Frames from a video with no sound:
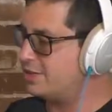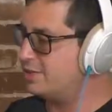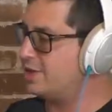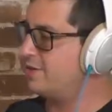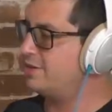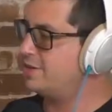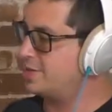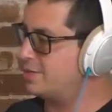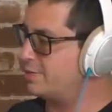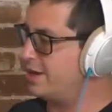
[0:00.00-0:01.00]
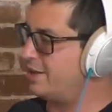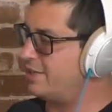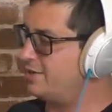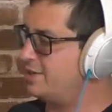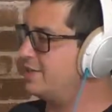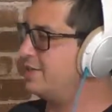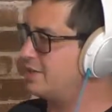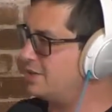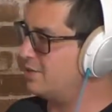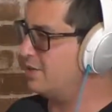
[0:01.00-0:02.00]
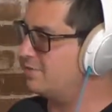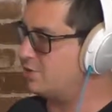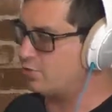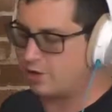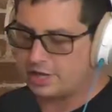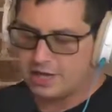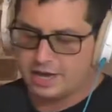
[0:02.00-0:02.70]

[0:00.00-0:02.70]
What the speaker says: 2 out of 36, 3 out of 36, so on and so forth,